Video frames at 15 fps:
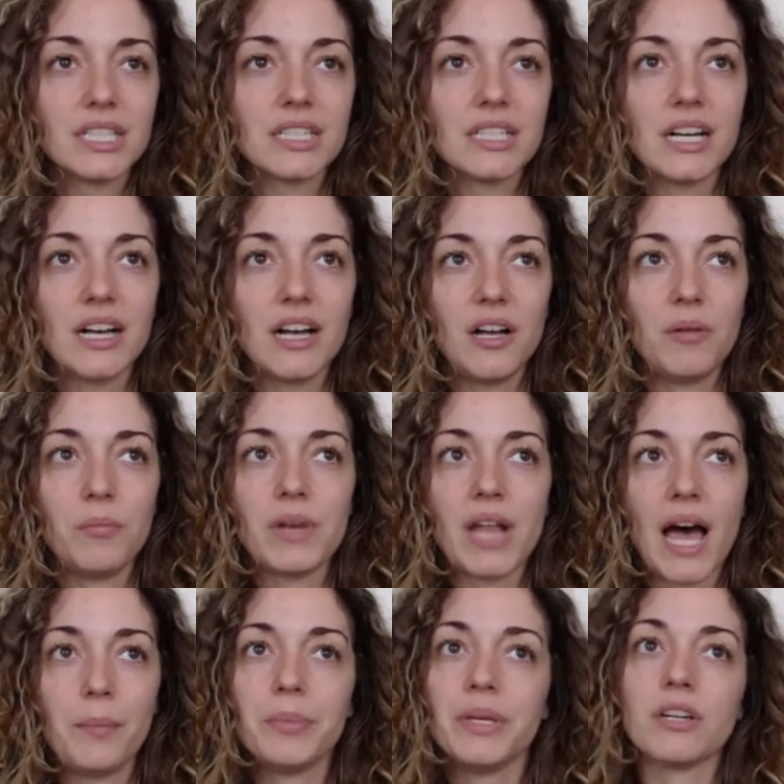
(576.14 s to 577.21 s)

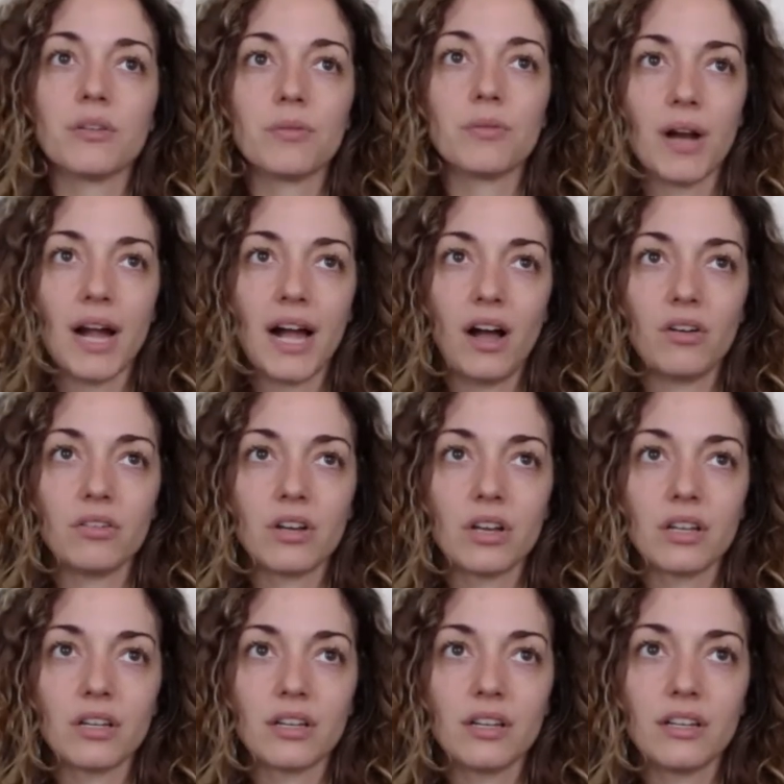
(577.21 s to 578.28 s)
not being around
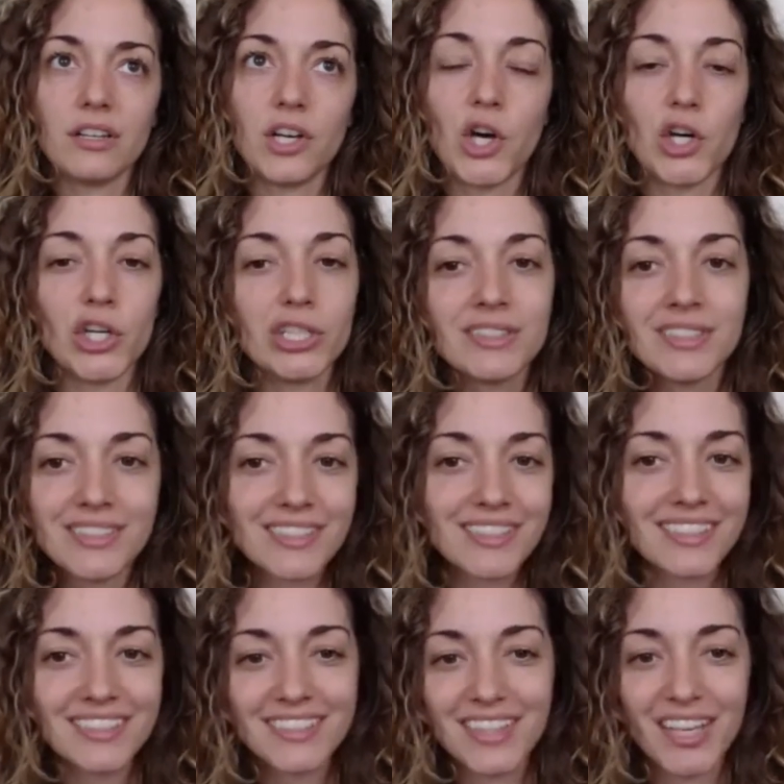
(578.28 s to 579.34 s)
goods,
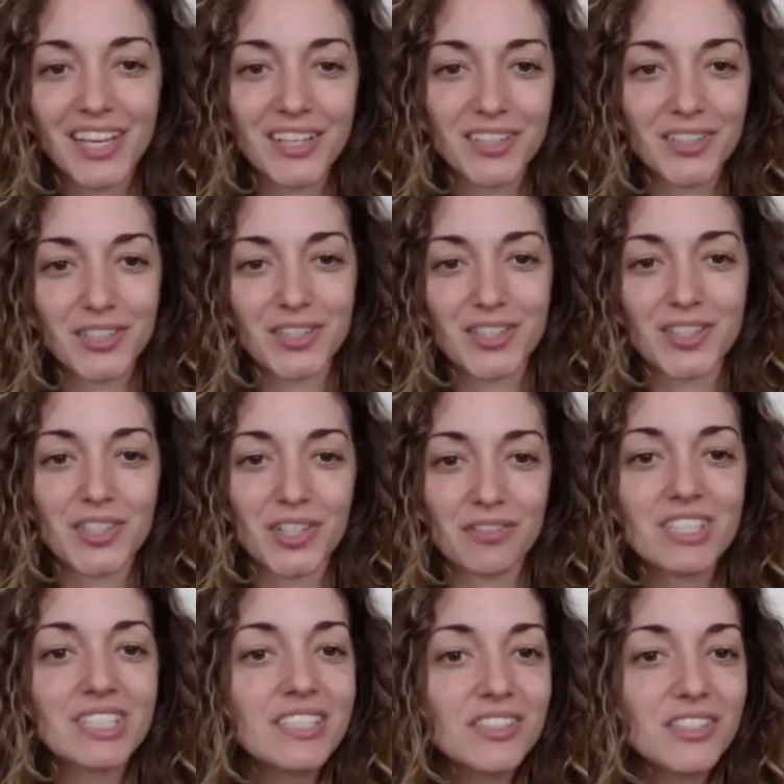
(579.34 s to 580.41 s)
like goods and
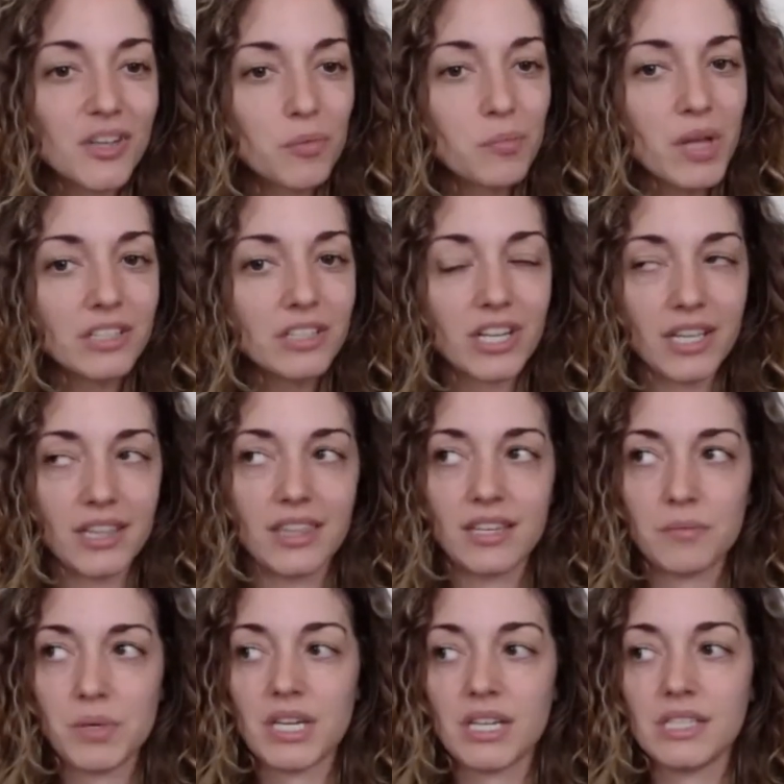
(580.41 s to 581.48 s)
services so much. I think
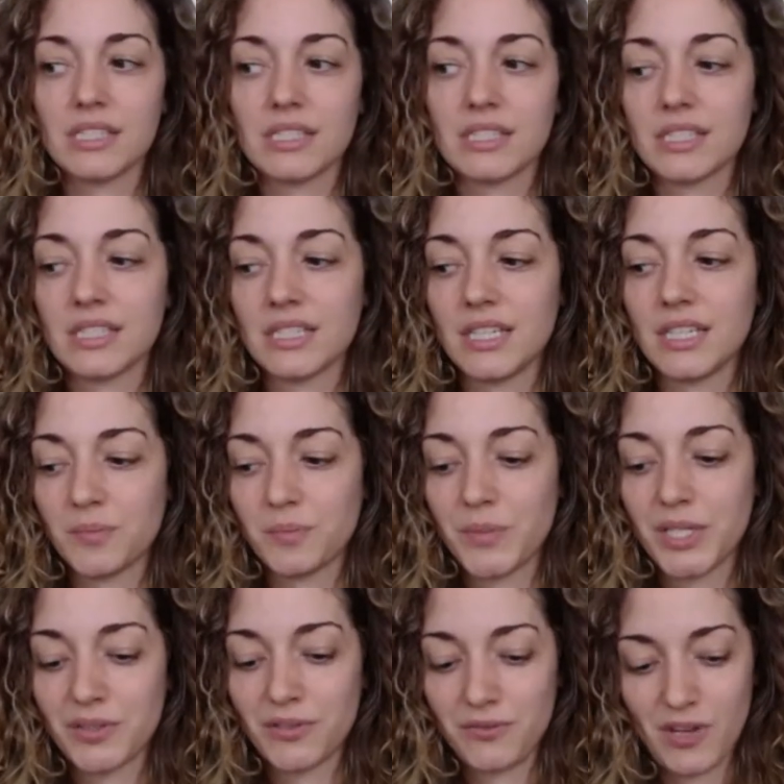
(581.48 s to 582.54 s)
because
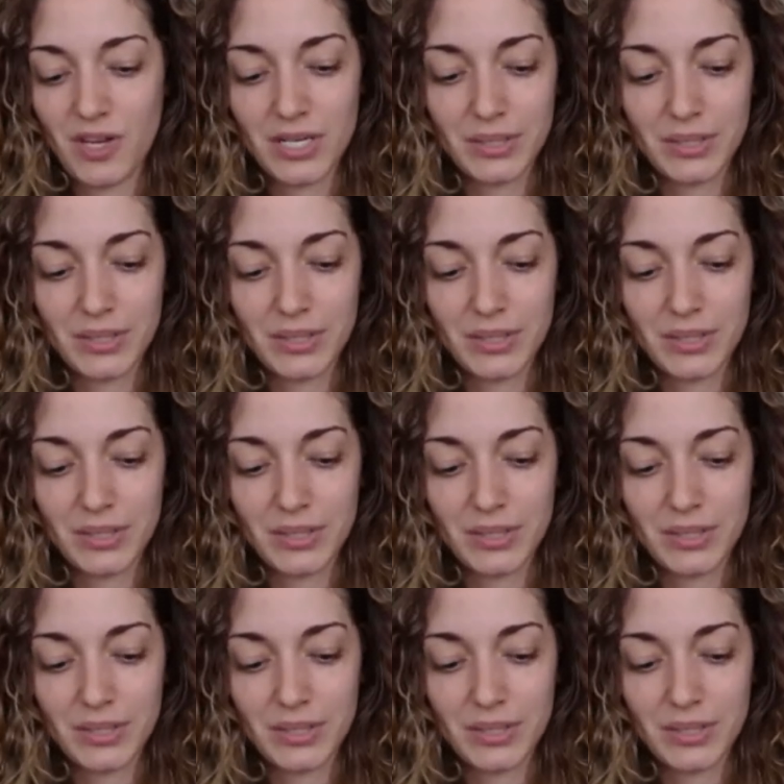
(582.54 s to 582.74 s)
as fun as